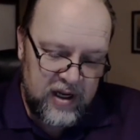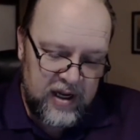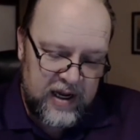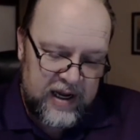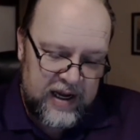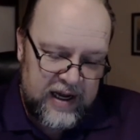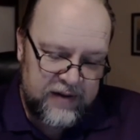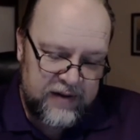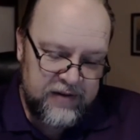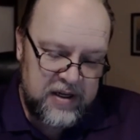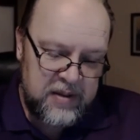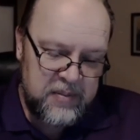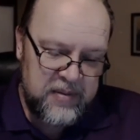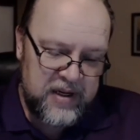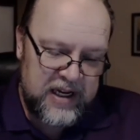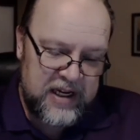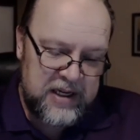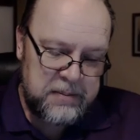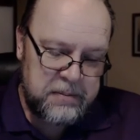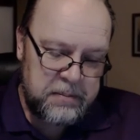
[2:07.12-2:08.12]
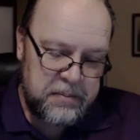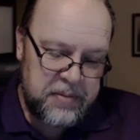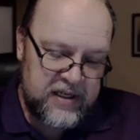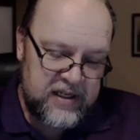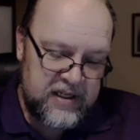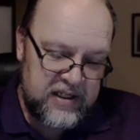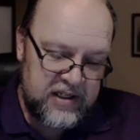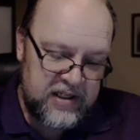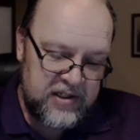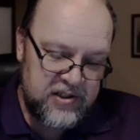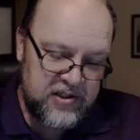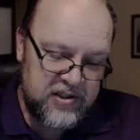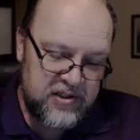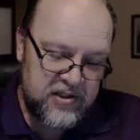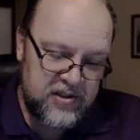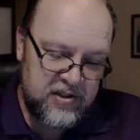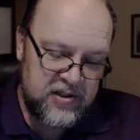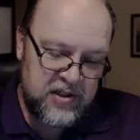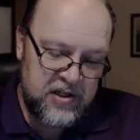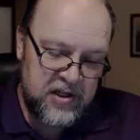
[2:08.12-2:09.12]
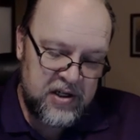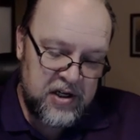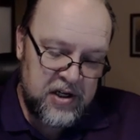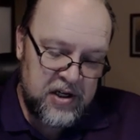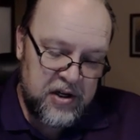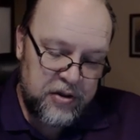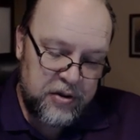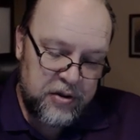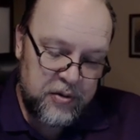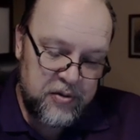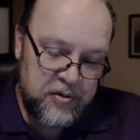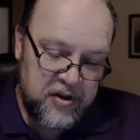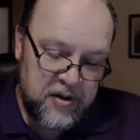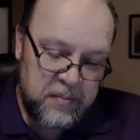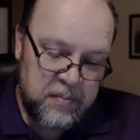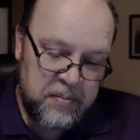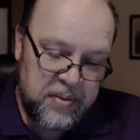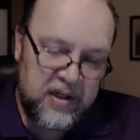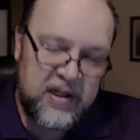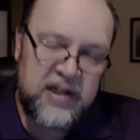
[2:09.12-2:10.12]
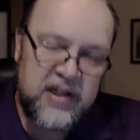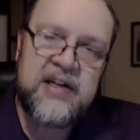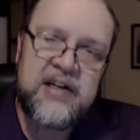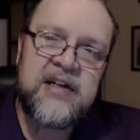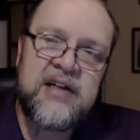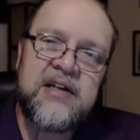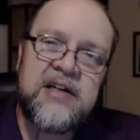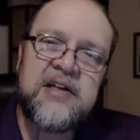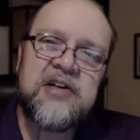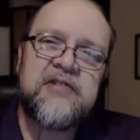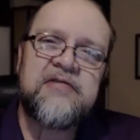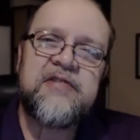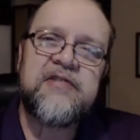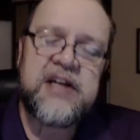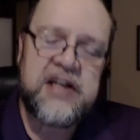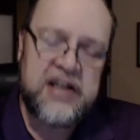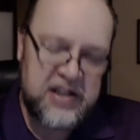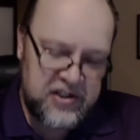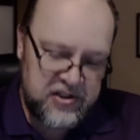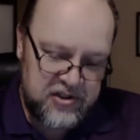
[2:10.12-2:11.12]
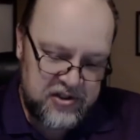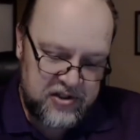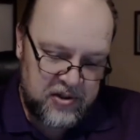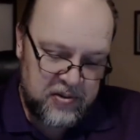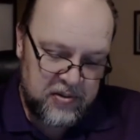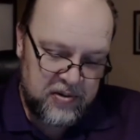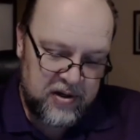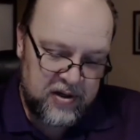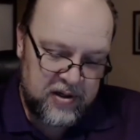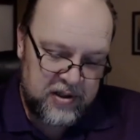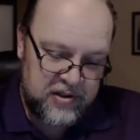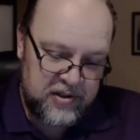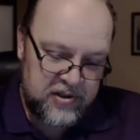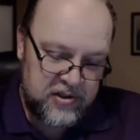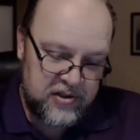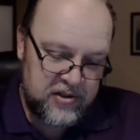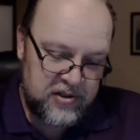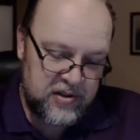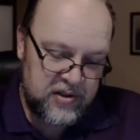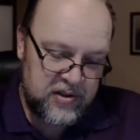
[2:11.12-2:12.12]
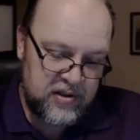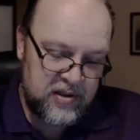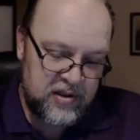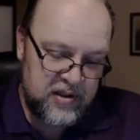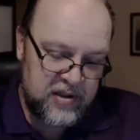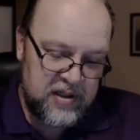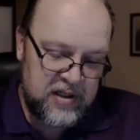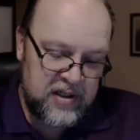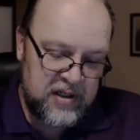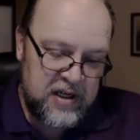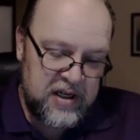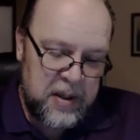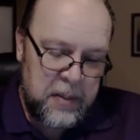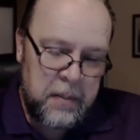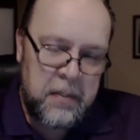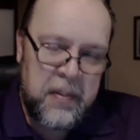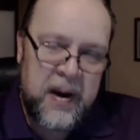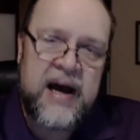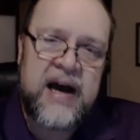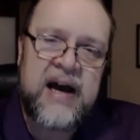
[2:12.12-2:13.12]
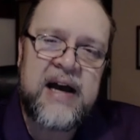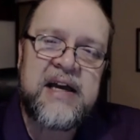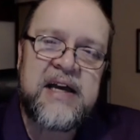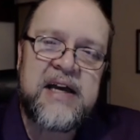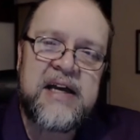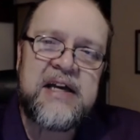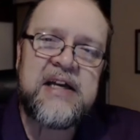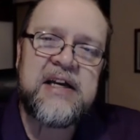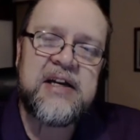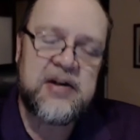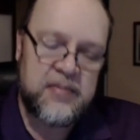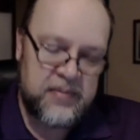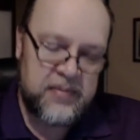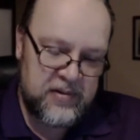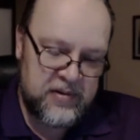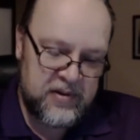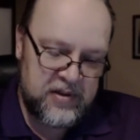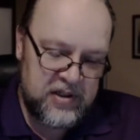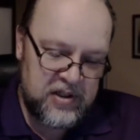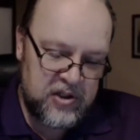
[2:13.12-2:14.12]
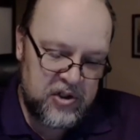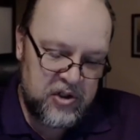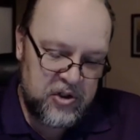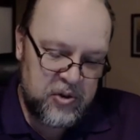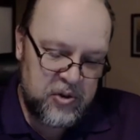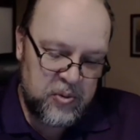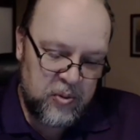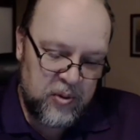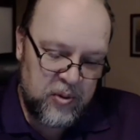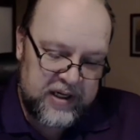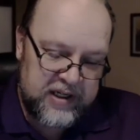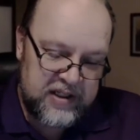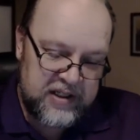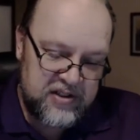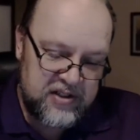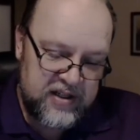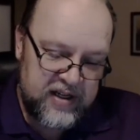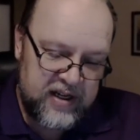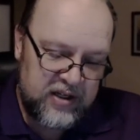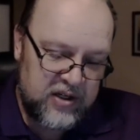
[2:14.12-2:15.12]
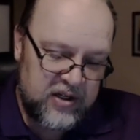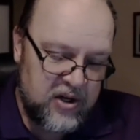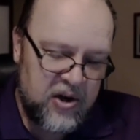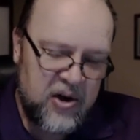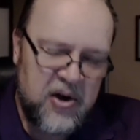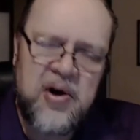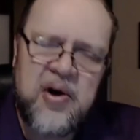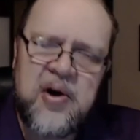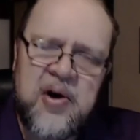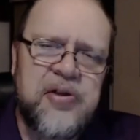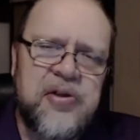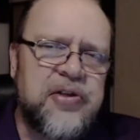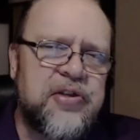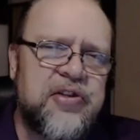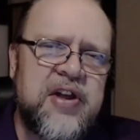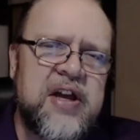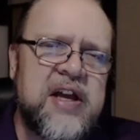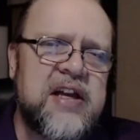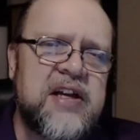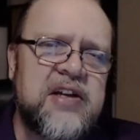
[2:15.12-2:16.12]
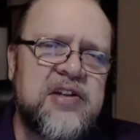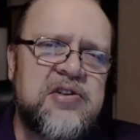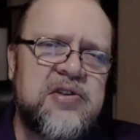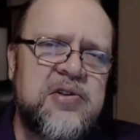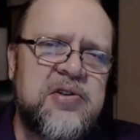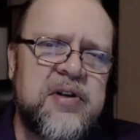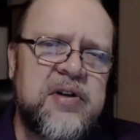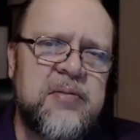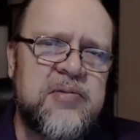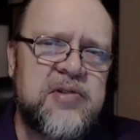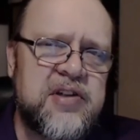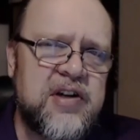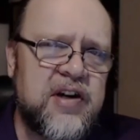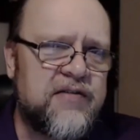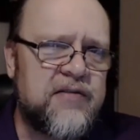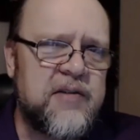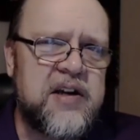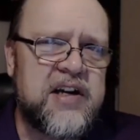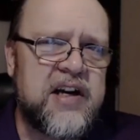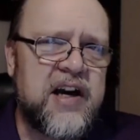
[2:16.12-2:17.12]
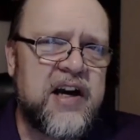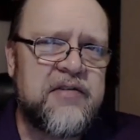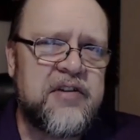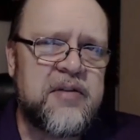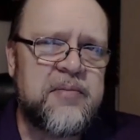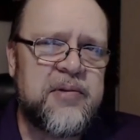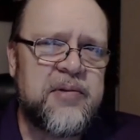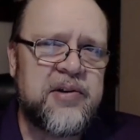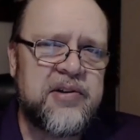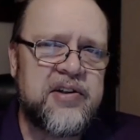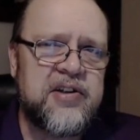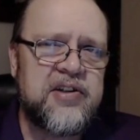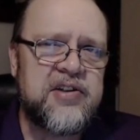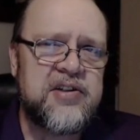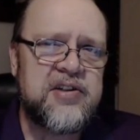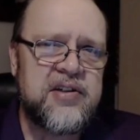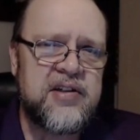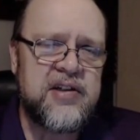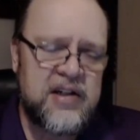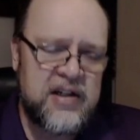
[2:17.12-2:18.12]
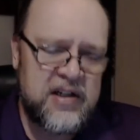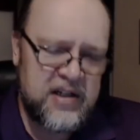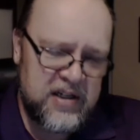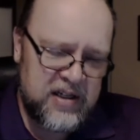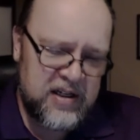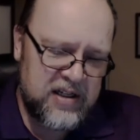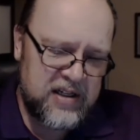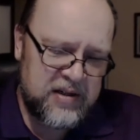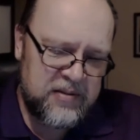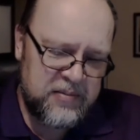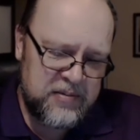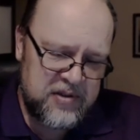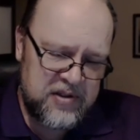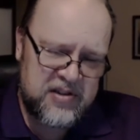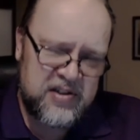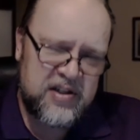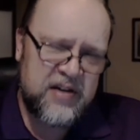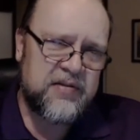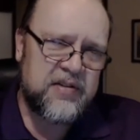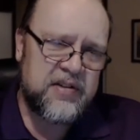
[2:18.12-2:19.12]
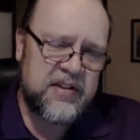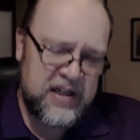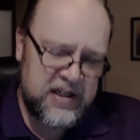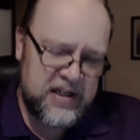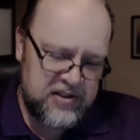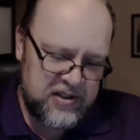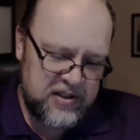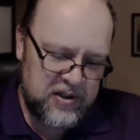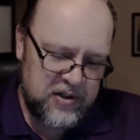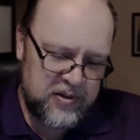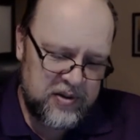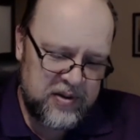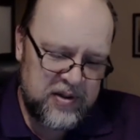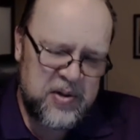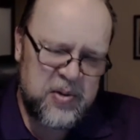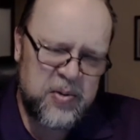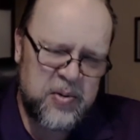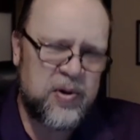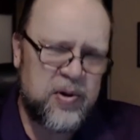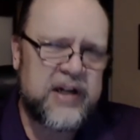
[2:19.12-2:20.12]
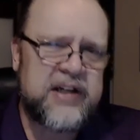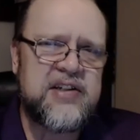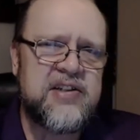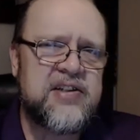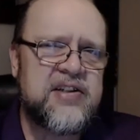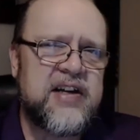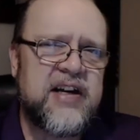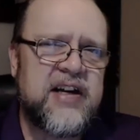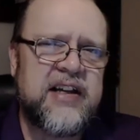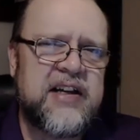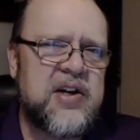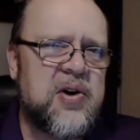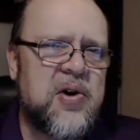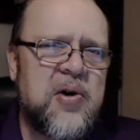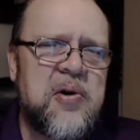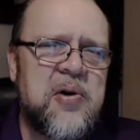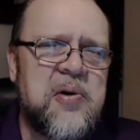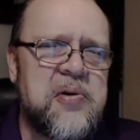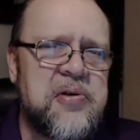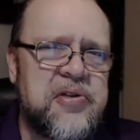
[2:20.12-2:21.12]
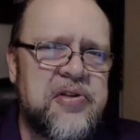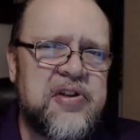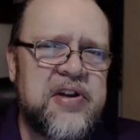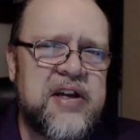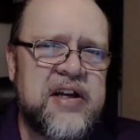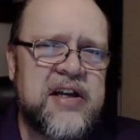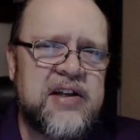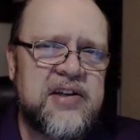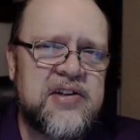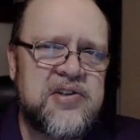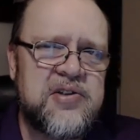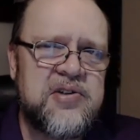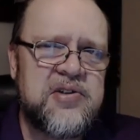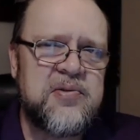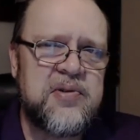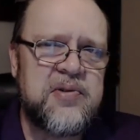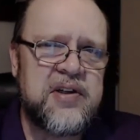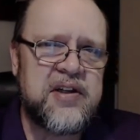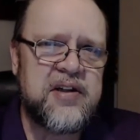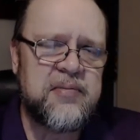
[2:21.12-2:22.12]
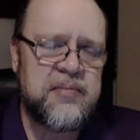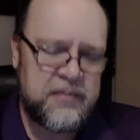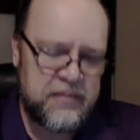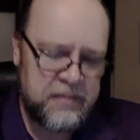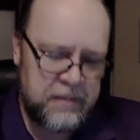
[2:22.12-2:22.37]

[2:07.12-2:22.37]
Having made peace through the blood of his cross, by him to reconcile all things to himself. We covered about this uh, several days ago reconciling all things to him.